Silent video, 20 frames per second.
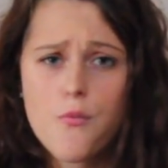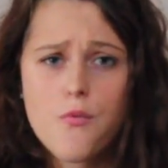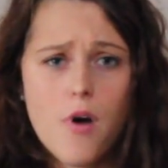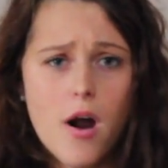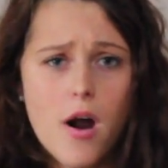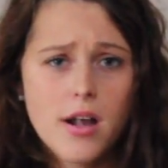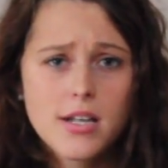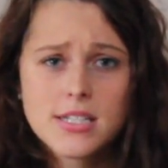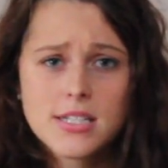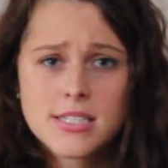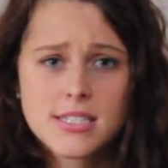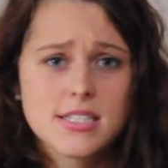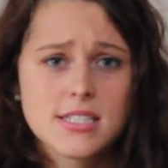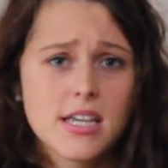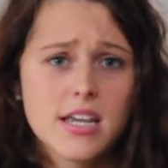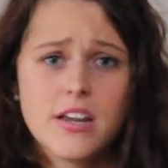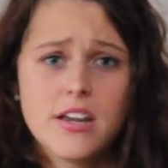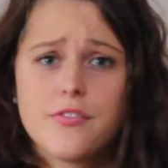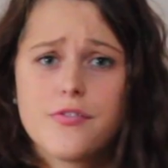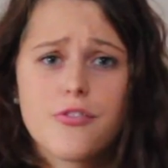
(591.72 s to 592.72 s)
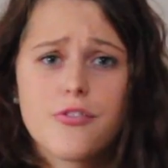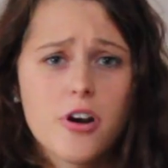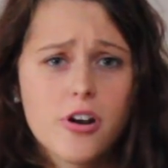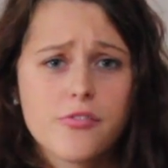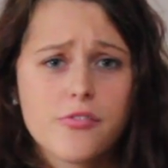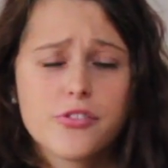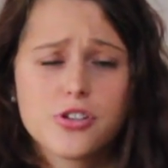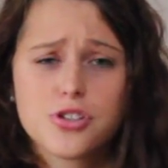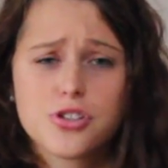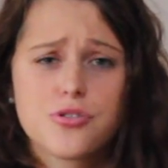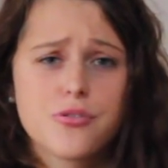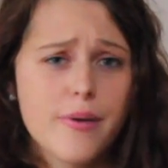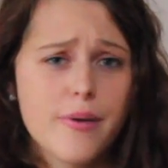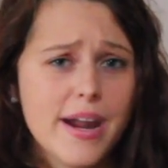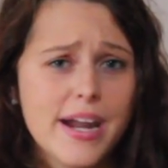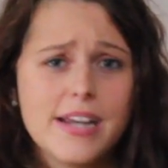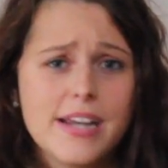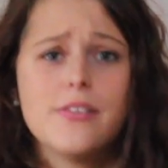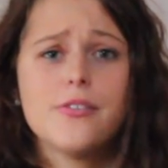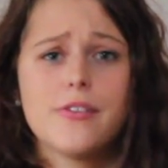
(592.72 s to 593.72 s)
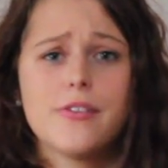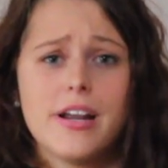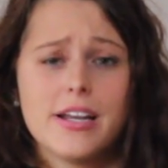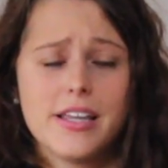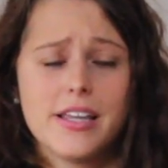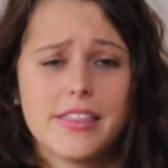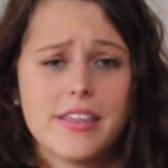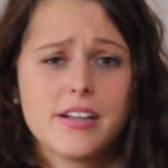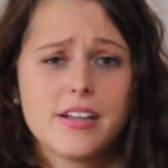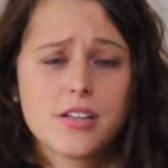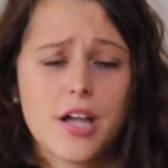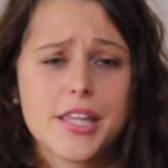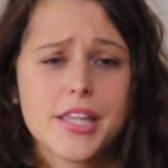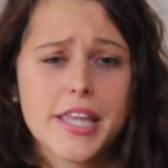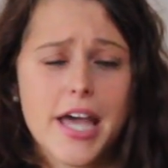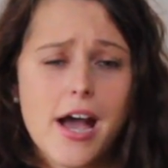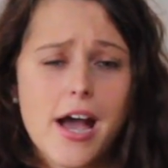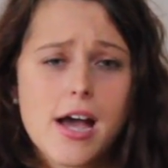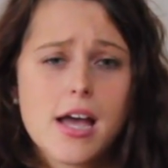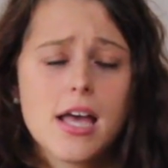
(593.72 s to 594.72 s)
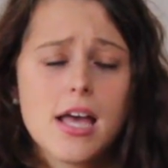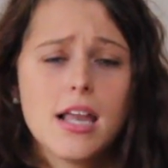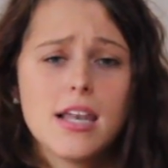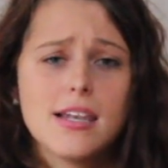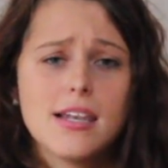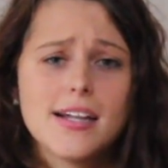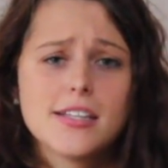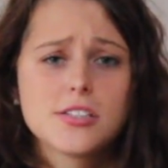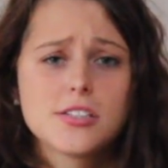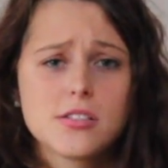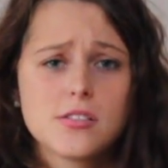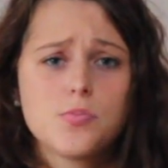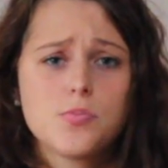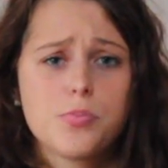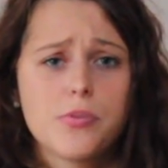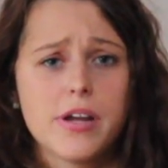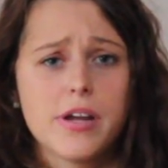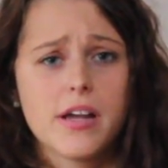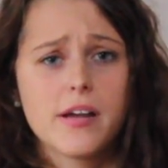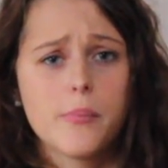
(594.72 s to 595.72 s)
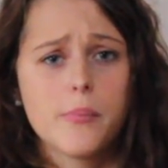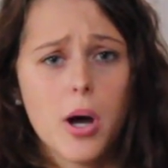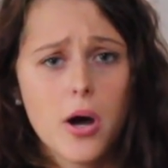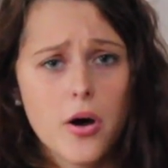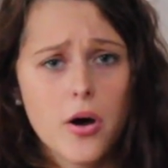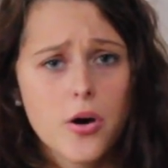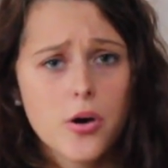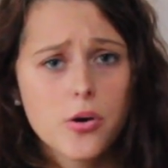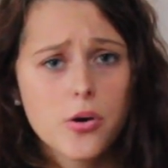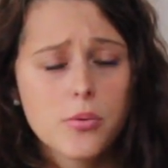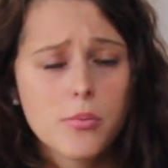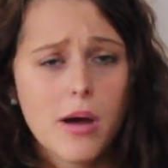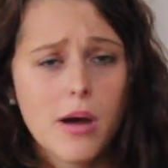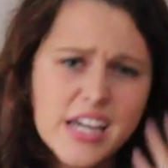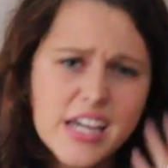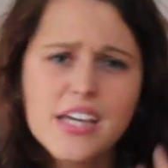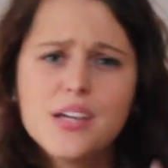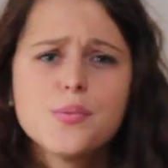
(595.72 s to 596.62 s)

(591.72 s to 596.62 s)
runs in front of a train or anything like that, let's just bring him home.